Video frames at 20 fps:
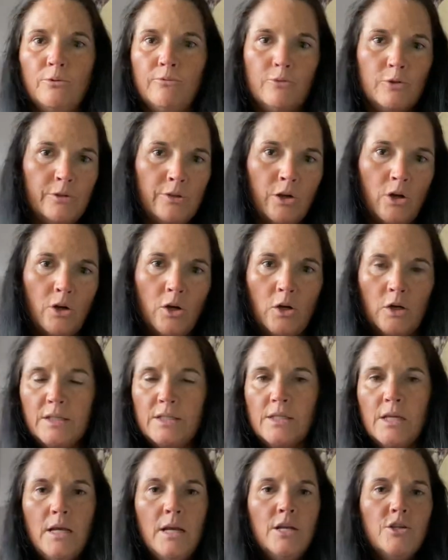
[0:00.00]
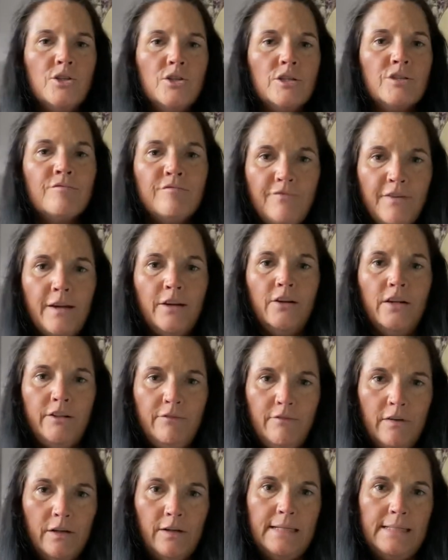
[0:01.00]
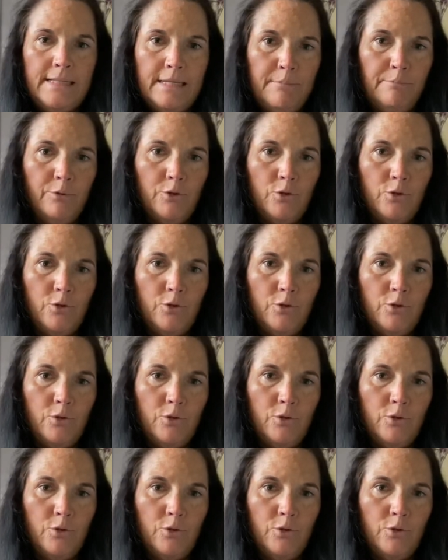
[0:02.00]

for dogs. Just very, very simple